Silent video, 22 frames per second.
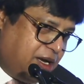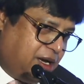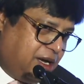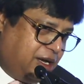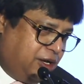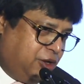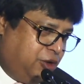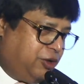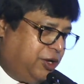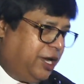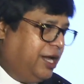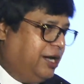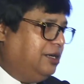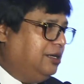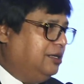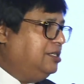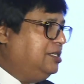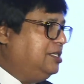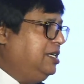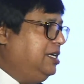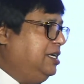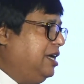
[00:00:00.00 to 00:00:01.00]
You
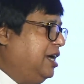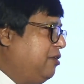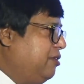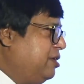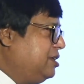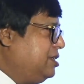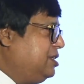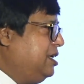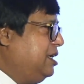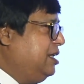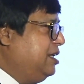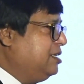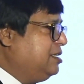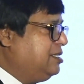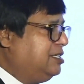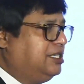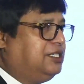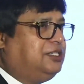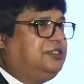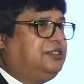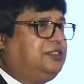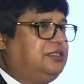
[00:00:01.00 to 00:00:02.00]
can see our
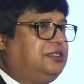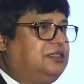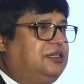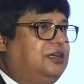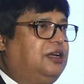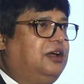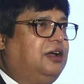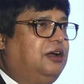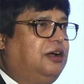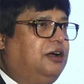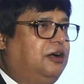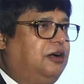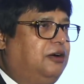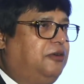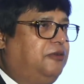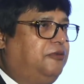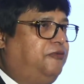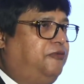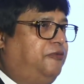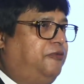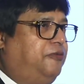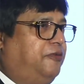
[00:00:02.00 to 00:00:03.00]
seriousness
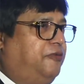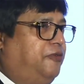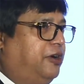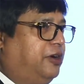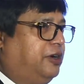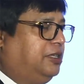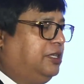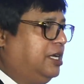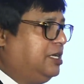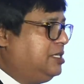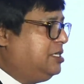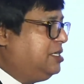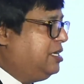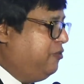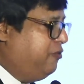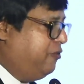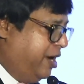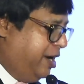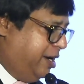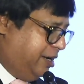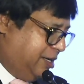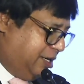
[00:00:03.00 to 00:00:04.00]
for this
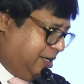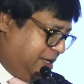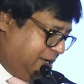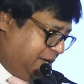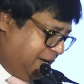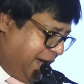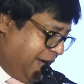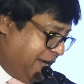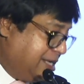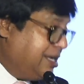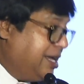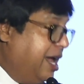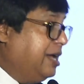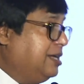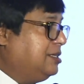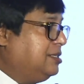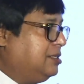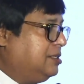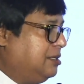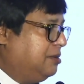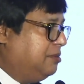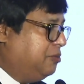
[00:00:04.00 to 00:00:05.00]
event.
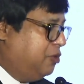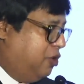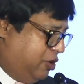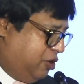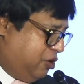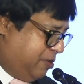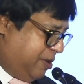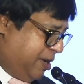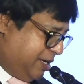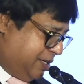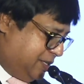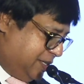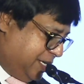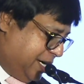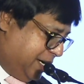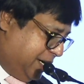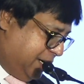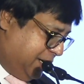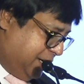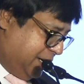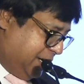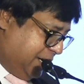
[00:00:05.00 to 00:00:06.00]
As Mohan Kumar
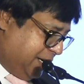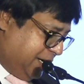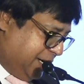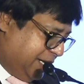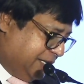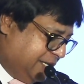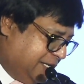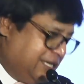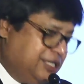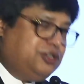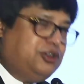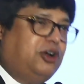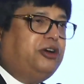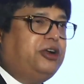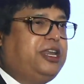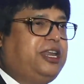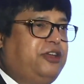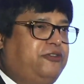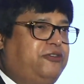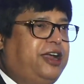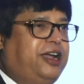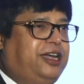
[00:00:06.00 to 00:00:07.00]
said, this is not
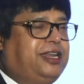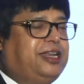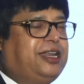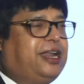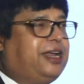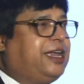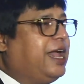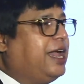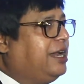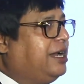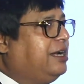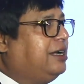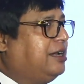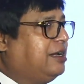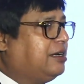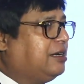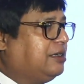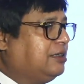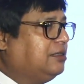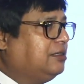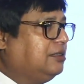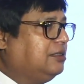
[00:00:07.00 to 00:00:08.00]
an event in our
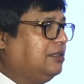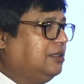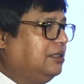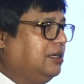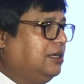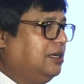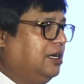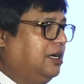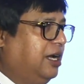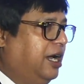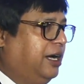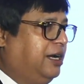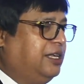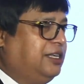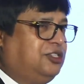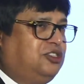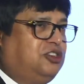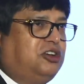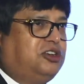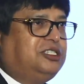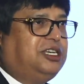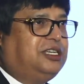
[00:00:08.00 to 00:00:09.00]
calendar. It is
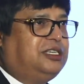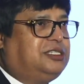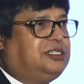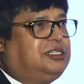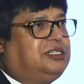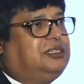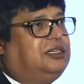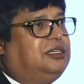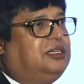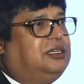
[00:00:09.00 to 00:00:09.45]
not just